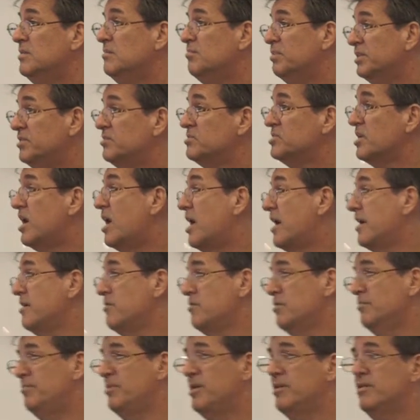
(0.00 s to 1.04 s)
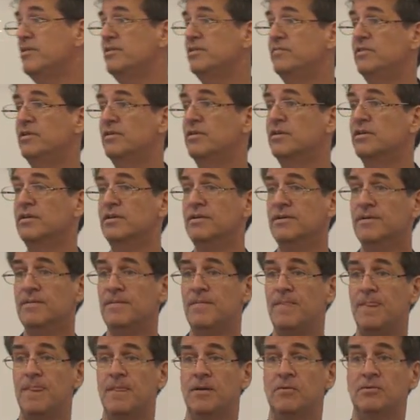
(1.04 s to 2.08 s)
but there's a higher imperative here.
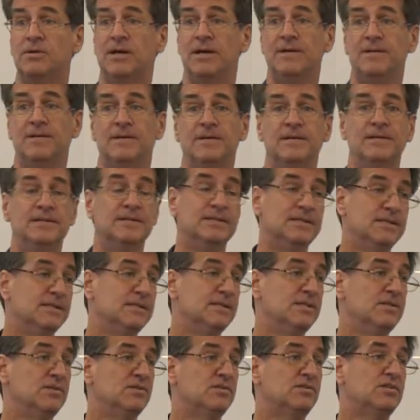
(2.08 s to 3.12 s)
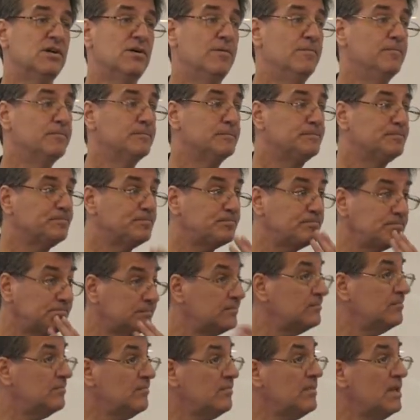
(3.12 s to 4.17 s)
Okay? So
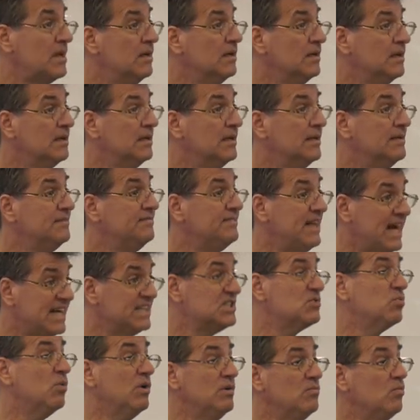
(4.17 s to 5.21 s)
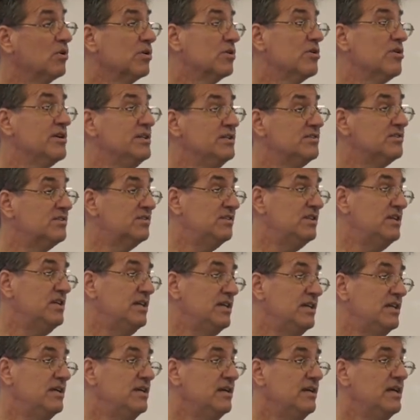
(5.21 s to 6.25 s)
that's what we're going to
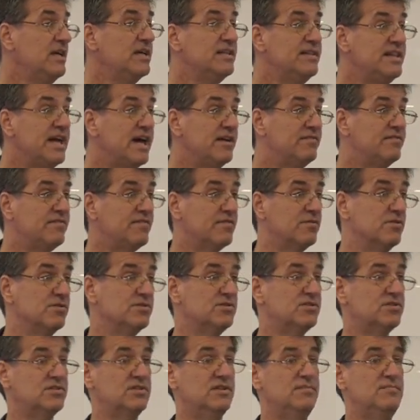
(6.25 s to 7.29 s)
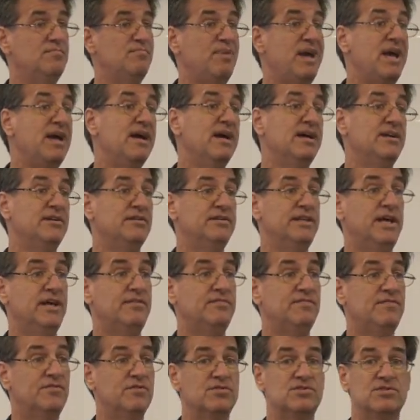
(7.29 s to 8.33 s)
see in that first band, in
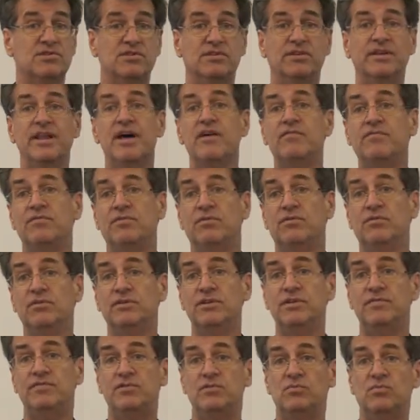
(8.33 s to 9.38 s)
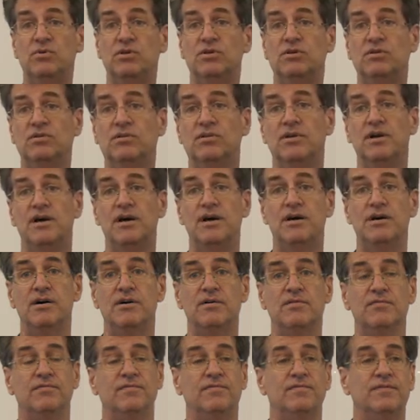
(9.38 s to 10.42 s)
that first level, if you will,
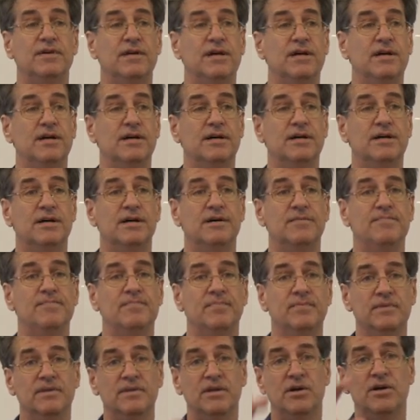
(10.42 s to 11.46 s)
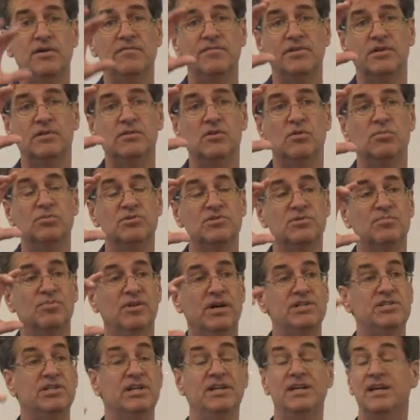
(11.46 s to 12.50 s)
of, uh, of the global
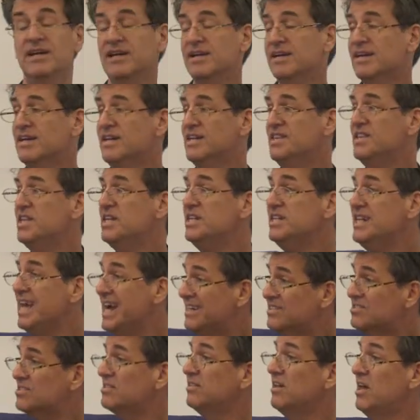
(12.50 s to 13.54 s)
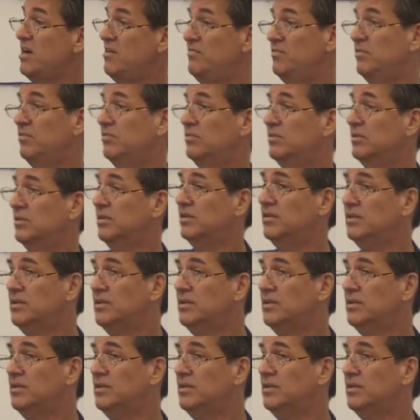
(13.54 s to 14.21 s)
supply chain. The next level